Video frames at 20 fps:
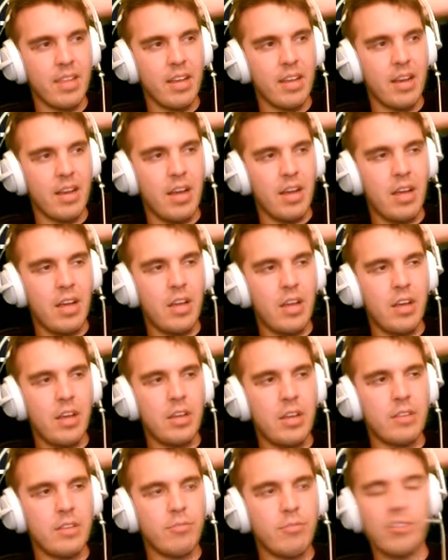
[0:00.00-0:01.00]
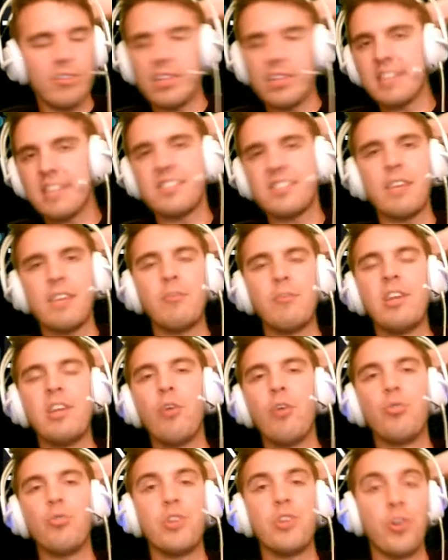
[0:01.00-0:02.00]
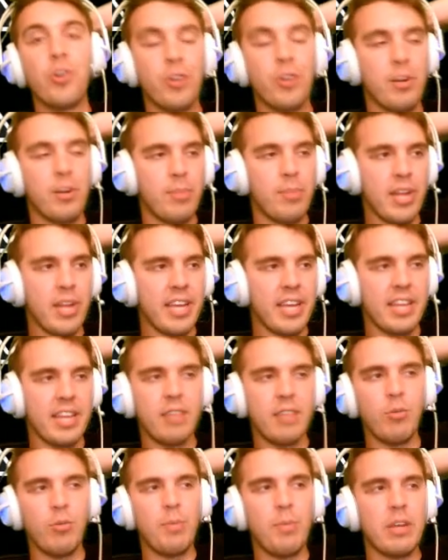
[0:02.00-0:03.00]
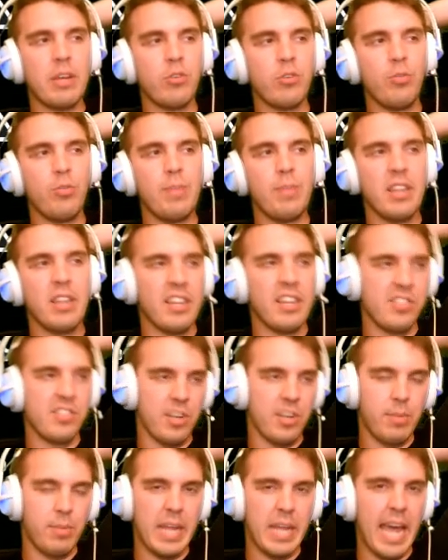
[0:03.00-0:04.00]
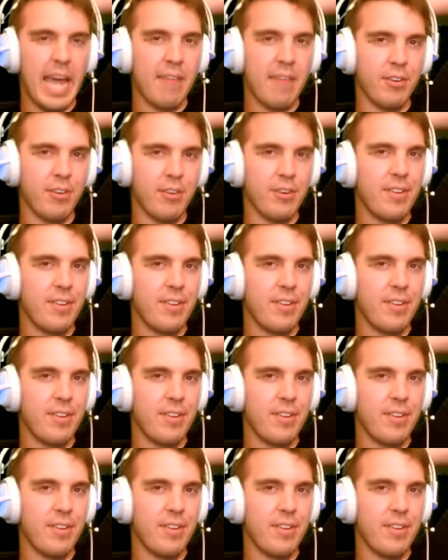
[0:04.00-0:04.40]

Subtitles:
Well, let's say we know who you're gonna play, and then we'll pick who mid lane's gonna play after.